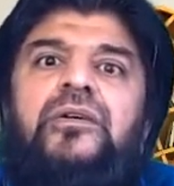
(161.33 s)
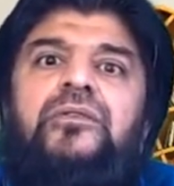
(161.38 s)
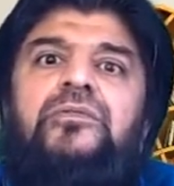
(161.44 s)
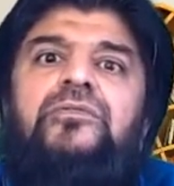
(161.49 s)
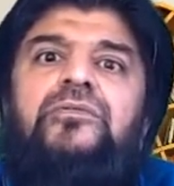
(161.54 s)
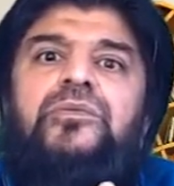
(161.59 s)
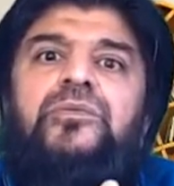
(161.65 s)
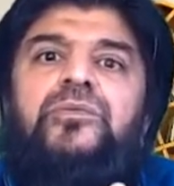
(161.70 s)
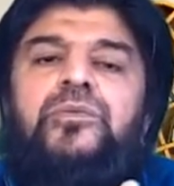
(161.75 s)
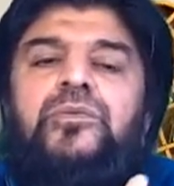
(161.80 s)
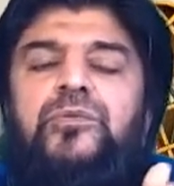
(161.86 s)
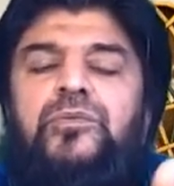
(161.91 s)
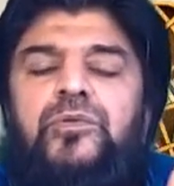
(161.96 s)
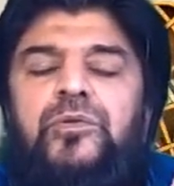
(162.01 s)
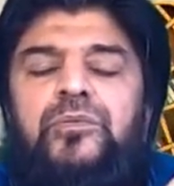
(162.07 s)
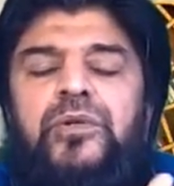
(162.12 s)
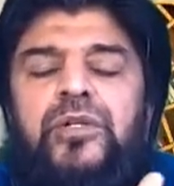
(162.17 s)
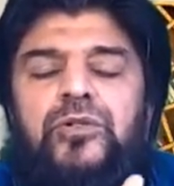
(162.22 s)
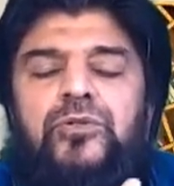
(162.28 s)

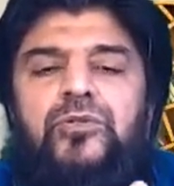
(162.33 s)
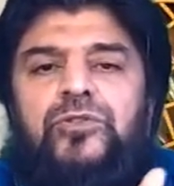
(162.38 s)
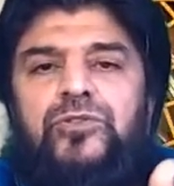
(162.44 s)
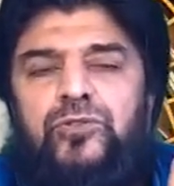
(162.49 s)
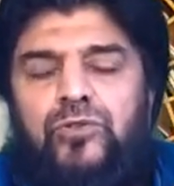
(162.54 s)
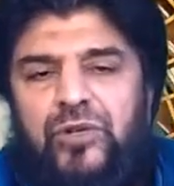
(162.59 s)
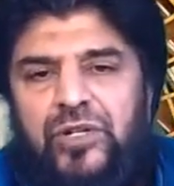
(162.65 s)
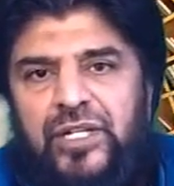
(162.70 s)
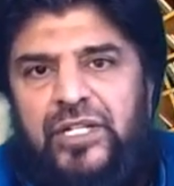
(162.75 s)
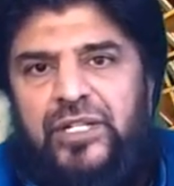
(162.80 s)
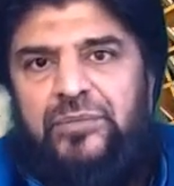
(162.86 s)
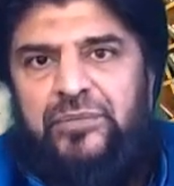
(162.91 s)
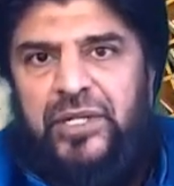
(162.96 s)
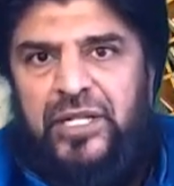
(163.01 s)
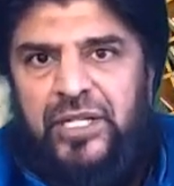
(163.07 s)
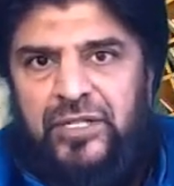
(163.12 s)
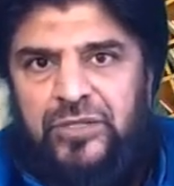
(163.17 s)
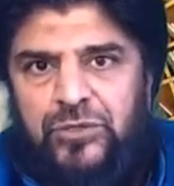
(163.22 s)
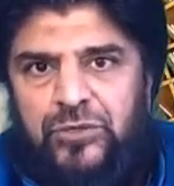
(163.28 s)
woman who is already
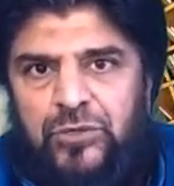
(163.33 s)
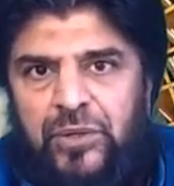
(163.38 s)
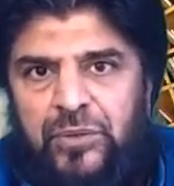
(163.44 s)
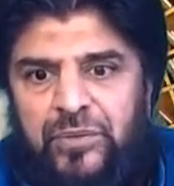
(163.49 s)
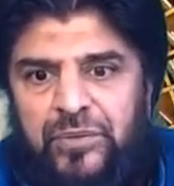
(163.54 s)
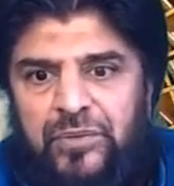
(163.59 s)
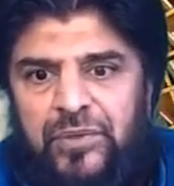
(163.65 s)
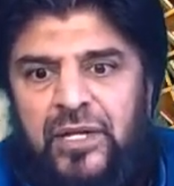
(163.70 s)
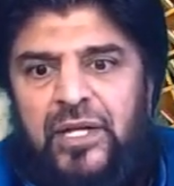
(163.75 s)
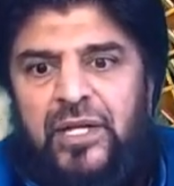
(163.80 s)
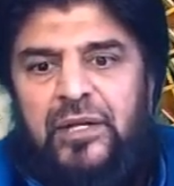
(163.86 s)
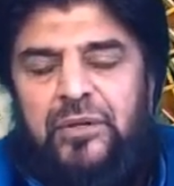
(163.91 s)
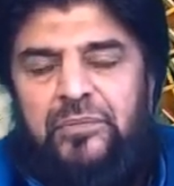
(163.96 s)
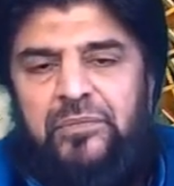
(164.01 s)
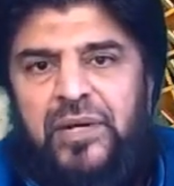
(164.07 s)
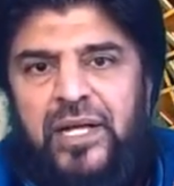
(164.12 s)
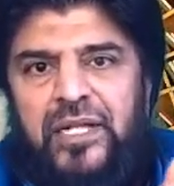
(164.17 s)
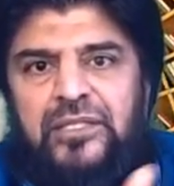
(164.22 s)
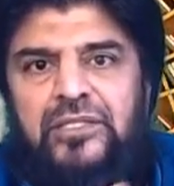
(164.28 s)
married to a
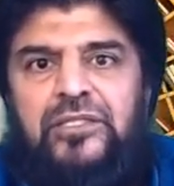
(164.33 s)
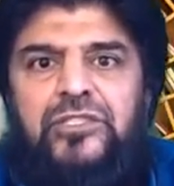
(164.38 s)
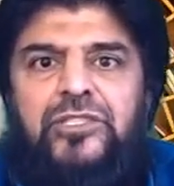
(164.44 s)
man.